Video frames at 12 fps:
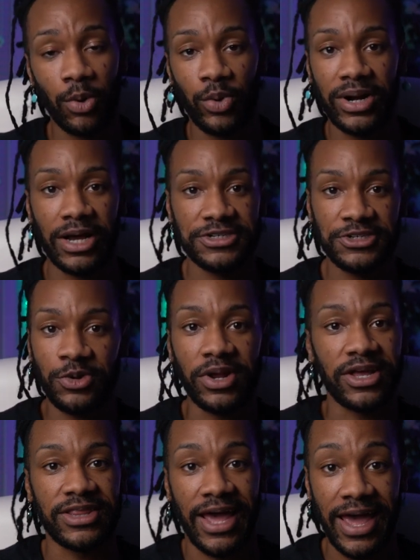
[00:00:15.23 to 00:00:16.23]
We're not shooting
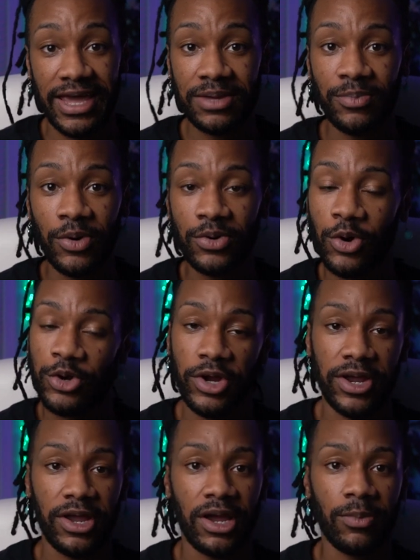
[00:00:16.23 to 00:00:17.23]
in the A mode on
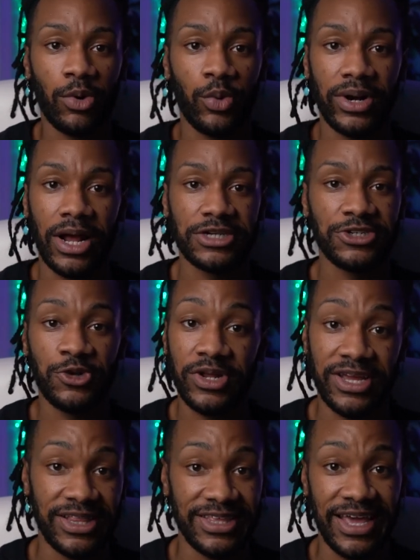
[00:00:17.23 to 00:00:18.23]
your camera. We're not
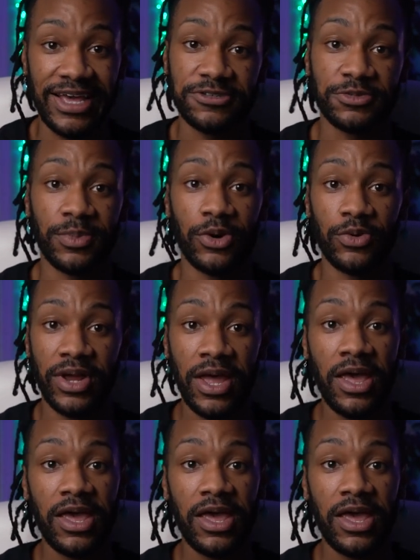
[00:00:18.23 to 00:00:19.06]
shooting in the S mode.